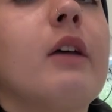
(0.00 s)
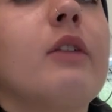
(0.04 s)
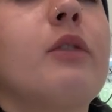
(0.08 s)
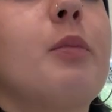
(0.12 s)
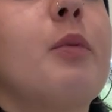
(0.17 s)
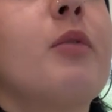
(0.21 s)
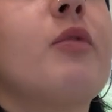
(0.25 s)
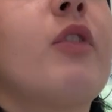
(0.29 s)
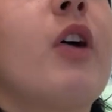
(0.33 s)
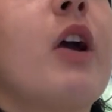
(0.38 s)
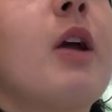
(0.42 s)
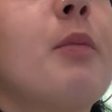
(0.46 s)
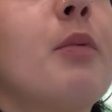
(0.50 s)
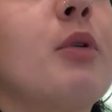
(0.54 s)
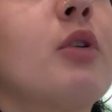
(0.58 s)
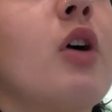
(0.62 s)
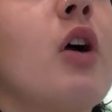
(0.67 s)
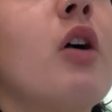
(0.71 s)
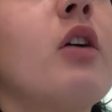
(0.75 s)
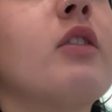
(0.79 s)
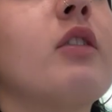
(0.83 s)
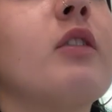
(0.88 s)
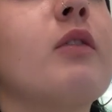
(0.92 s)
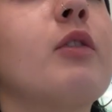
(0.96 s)
It's been very
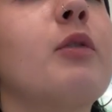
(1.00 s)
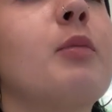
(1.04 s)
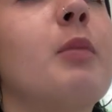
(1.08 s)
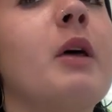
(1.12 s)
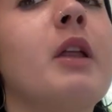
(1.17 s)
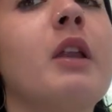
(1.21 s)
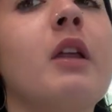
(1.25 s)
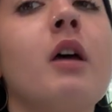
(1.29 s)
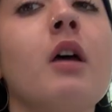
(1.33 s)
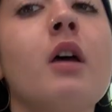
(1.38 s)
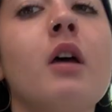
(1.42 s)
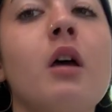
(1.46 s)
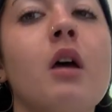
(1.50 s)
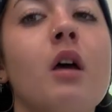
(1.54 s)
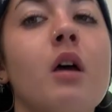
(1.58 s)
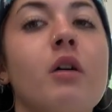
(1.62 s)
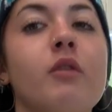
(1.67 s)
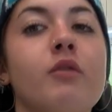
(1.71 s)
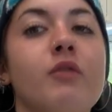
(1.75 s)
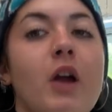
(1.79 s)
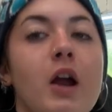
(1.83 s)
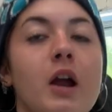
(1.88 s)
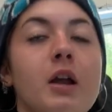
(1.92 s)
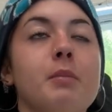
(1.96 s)
productive, it's been
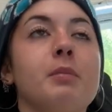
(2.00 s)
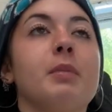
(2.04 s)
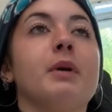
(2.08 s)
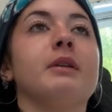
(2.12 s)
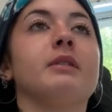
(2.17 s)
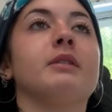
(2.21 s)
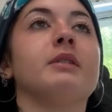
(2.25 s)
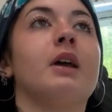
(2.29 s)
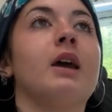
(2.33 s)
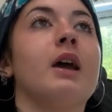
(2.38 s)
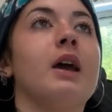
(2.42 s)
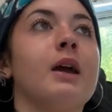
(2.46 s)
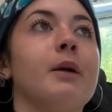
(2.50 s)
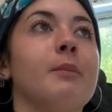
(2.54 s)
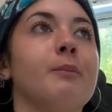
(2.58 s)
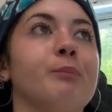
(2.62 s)
very busy,